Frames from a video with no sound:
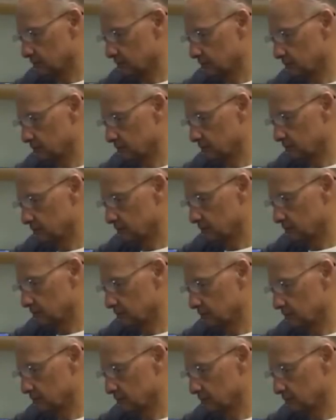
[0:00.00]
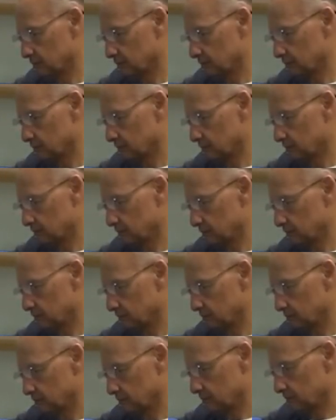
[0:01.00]

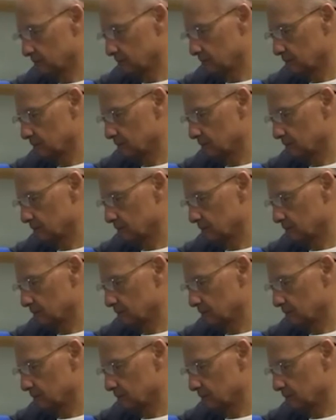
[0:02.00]
Nobody speaks.